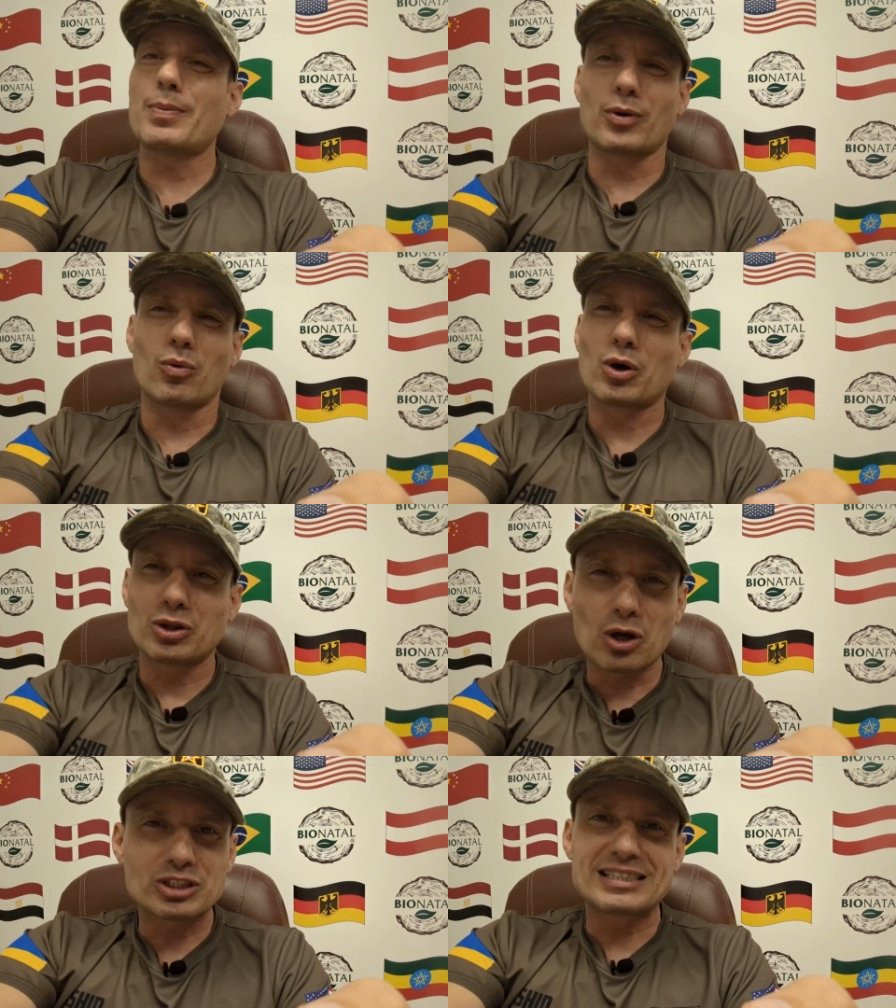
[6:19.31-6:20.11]
People
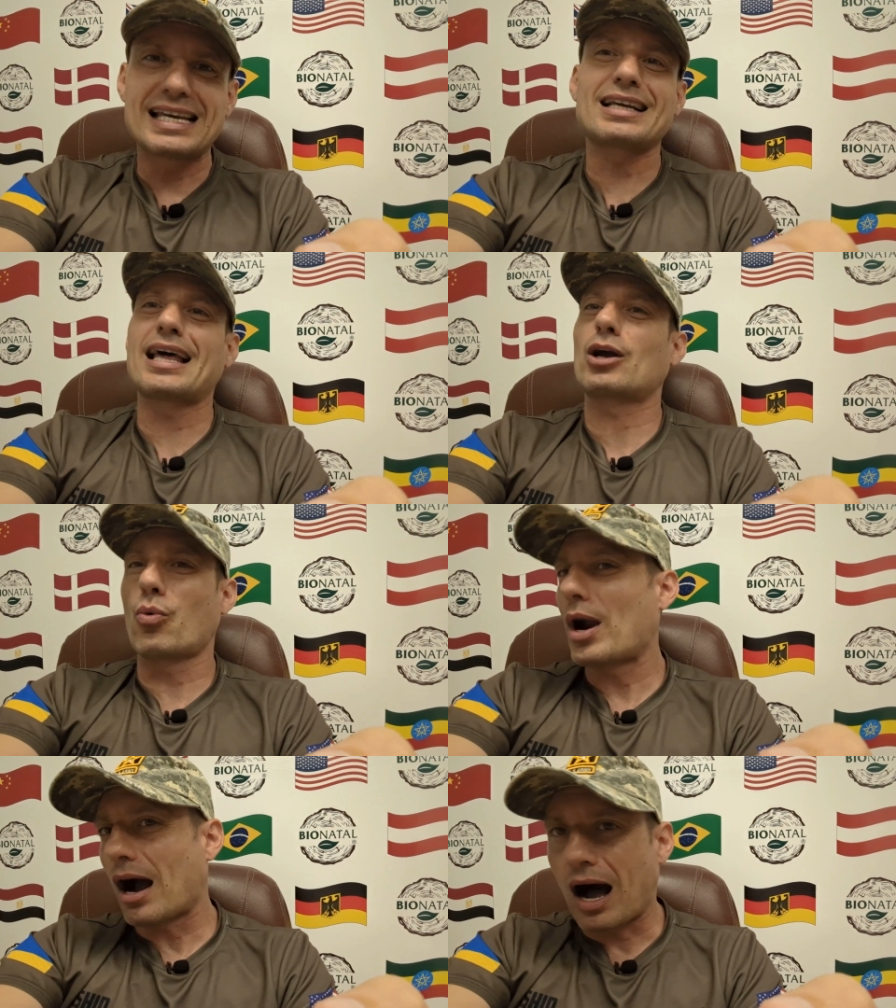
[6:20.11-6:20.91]
were not sick
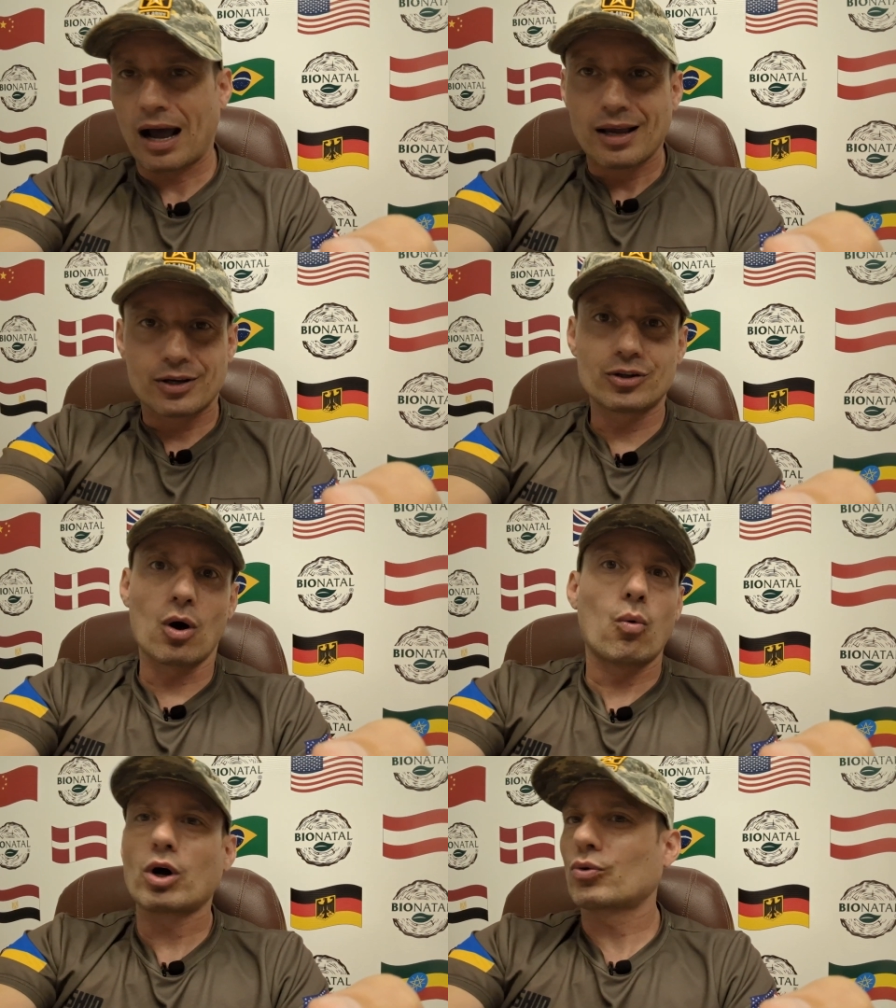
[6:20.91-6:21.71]
like we are, you
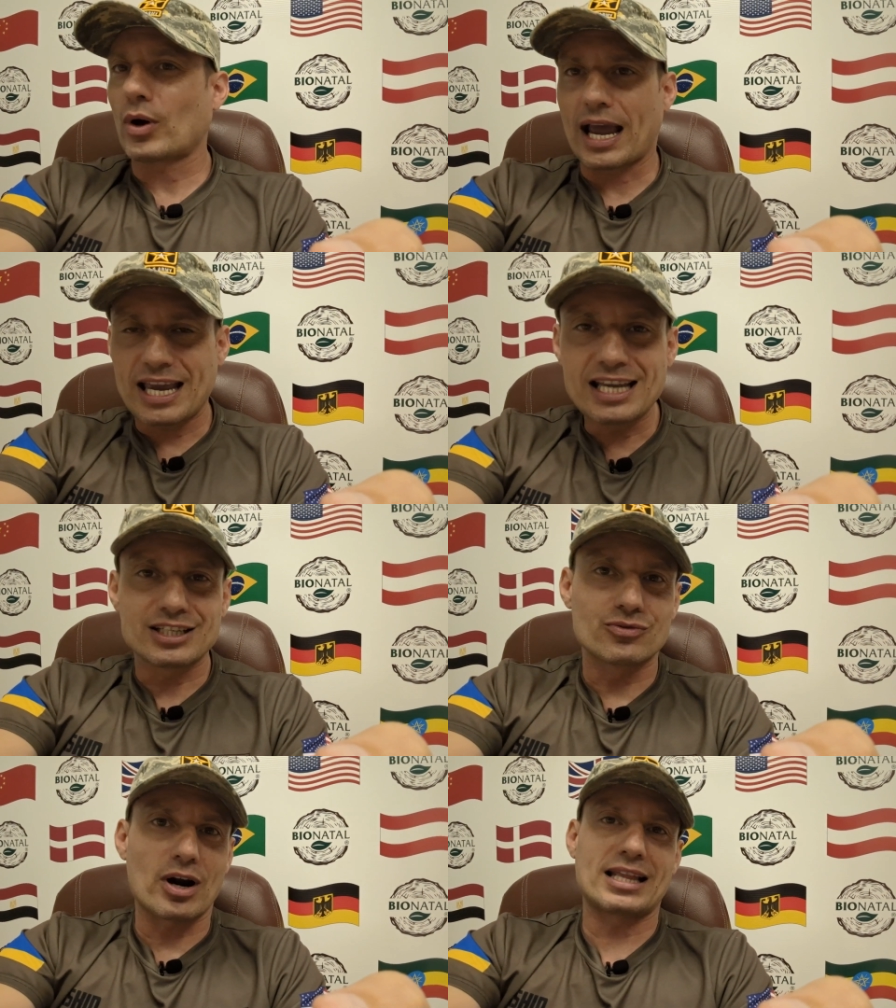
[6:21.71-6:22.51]
know what we are
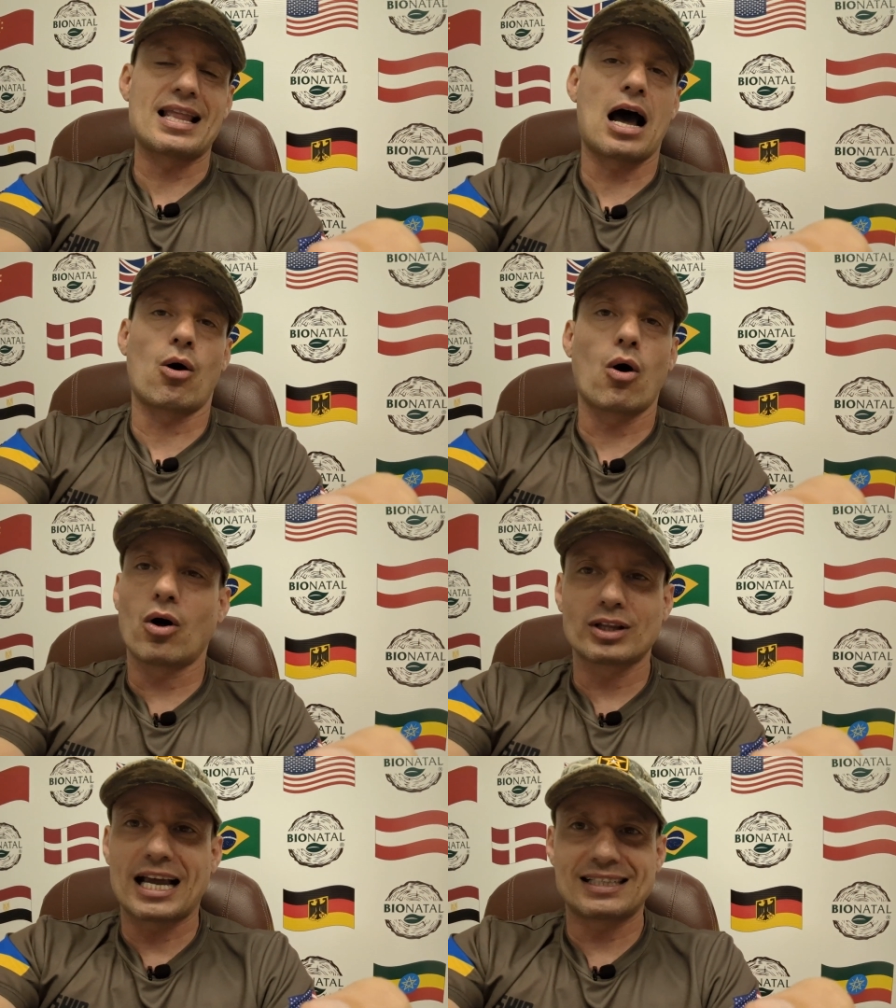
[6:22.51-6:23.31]
eating right now,
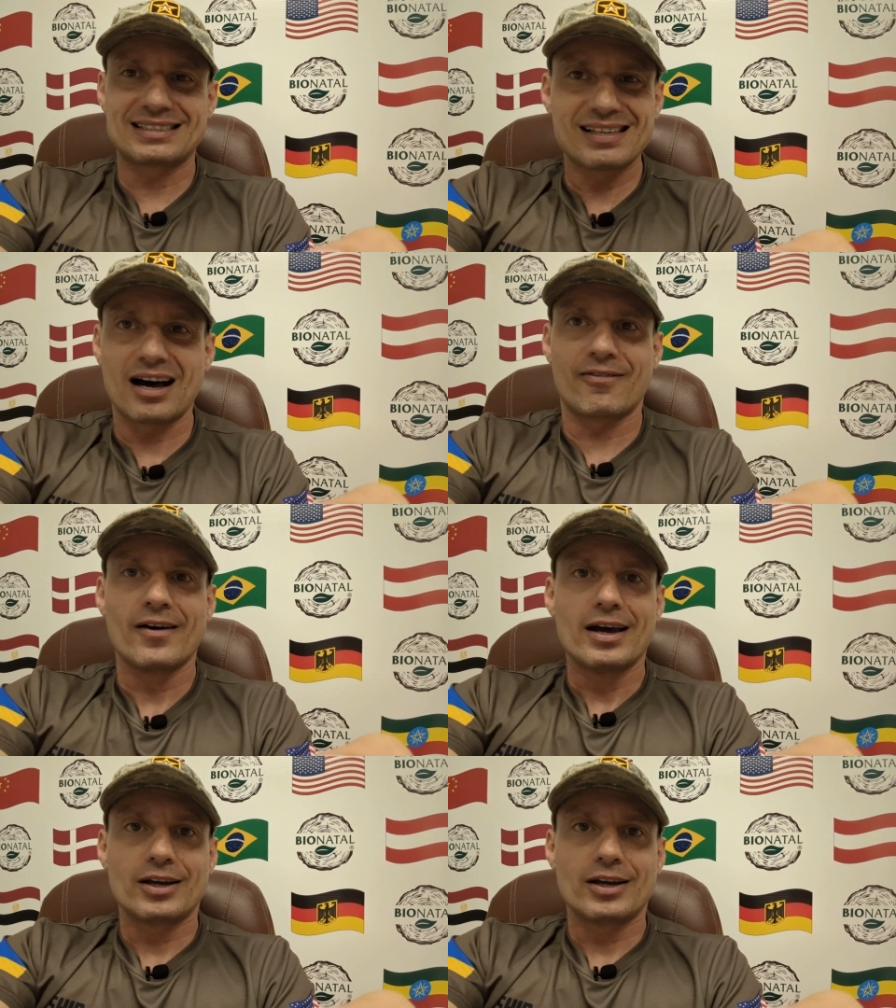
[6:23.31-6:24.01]
all that stuff,